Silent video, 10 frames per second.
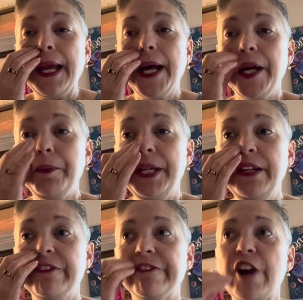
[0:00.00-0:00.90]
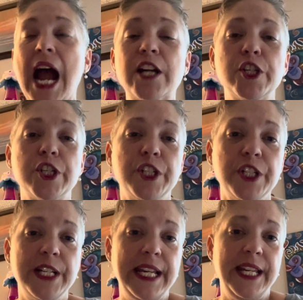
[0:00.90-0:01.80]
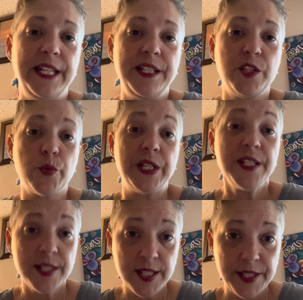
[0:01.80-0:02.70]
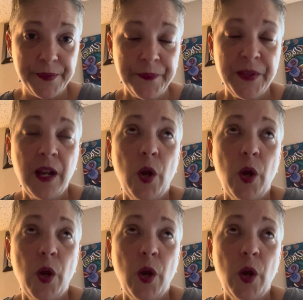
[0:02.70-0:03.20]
hubby fractured his wrist.